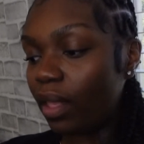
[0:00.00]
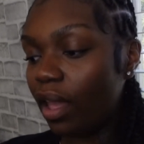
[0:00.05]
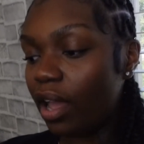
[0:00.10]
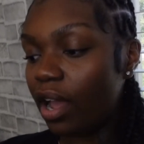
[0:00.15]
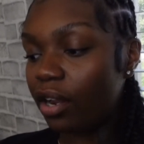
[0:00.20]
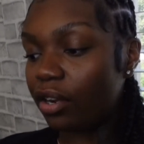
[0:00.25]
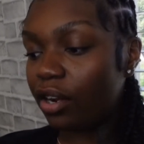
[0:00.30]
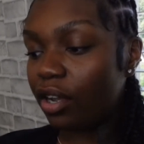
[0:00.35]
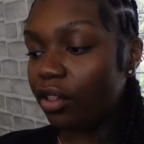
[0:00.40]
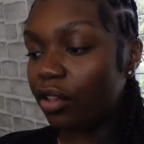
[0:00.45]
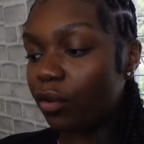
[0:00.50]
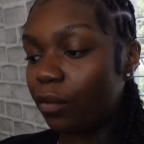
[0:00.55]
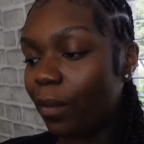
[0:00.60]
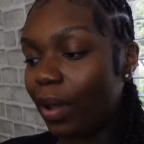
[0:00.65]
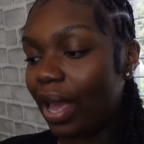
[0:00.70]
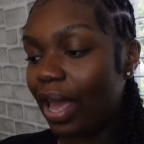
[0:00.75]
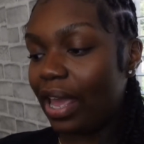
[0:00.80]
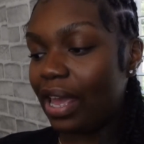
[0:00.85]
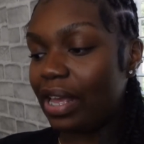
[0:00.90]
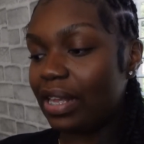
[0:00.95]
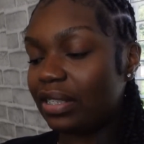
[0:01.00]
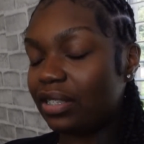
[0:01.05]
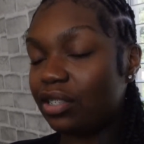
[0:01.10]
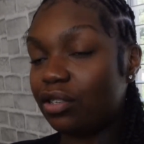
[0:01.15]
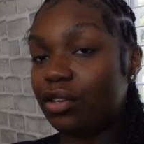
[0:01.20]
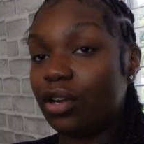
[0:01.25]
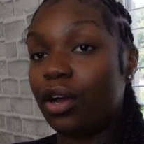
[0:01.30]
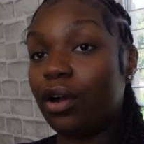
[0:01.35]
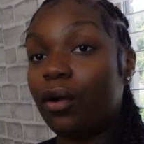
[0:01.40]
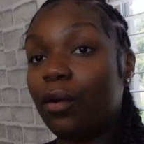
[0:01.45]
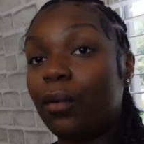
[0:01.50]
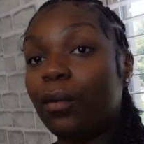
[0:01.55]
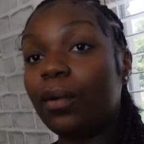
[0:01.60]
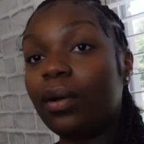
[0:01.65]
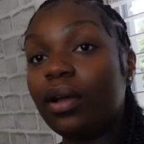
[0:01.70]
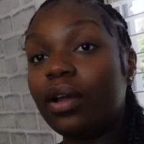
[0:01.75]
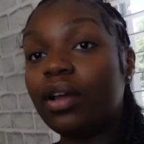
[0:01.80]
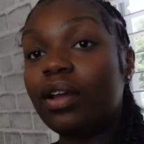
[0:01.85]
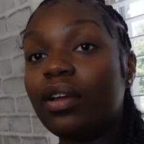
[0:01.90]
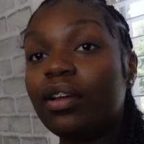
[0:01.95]
Another way is, you know,
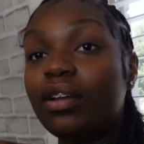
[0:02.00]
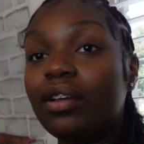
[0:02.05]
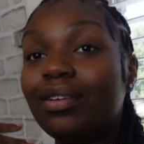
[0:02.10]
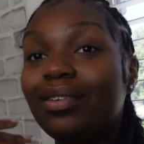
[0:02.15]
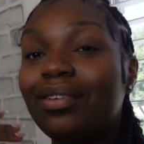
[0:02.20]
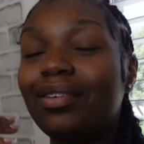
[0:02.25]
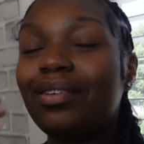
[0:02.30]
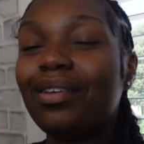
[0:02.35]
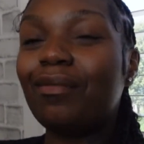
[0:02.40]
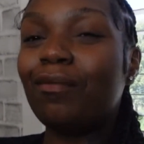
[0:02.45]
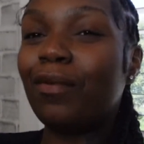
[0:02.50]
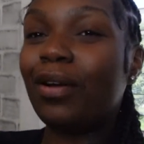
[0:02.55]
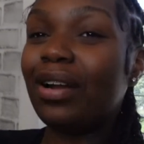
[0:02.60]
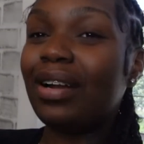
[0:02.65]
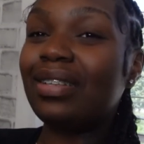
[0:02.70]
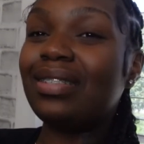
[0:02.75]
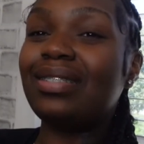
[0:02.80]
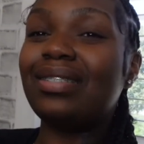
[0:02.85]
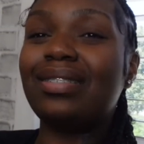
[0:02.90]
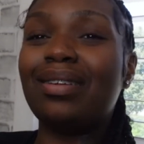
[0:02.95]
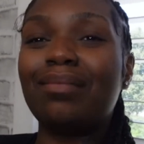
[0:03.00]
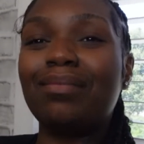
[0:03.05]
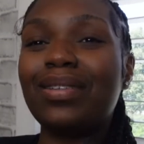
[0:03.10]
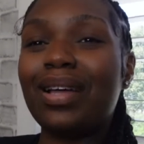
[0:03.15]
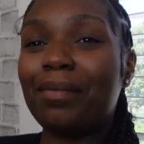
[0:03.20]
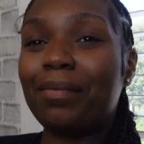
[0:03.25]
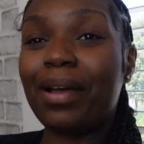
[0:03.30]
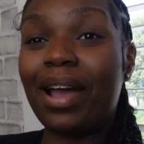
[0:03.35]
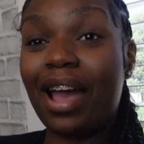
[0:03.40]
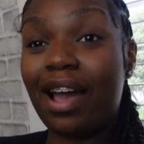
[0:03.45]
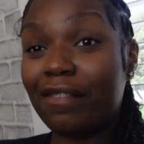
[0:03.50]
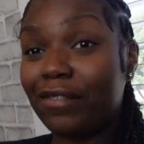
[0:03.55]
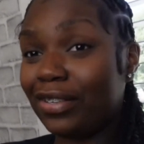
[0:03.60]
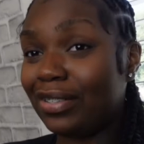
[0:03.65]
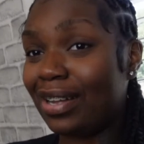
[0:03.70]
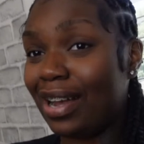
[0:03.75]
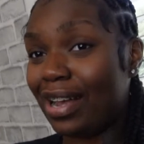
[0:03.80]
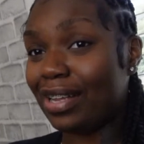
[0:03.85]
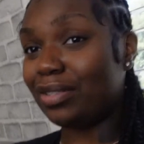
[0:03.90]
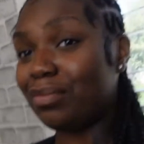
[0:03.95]
run some type of
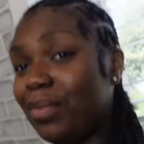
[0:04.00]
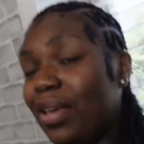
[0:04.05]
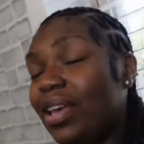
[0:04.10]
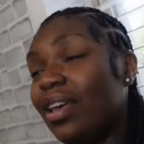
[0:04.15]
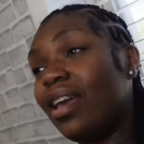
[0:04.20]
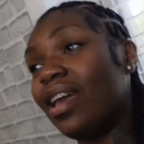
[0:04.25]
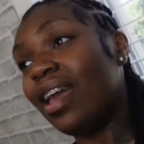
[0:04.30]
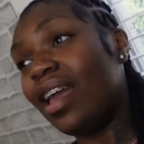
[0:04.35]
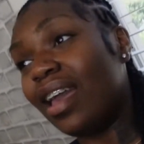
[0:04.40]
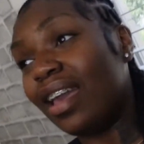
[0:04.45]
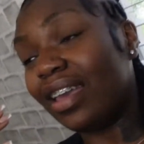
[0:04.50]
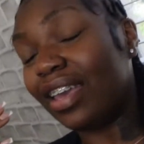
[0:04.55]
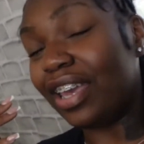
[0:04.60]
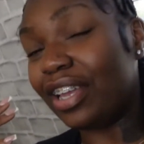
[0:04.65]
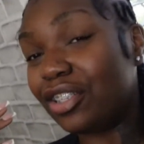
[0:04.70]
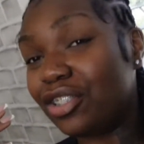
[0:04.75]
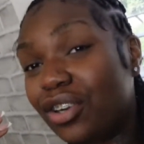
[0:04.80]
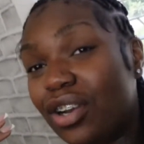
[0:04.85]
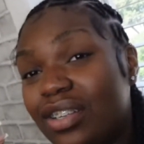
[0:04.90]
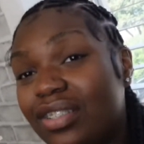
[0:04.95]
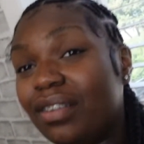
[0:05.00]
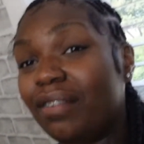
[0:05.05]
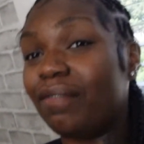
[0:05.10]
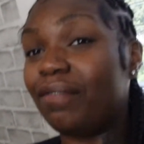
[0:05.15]
advertisement. Get y'all some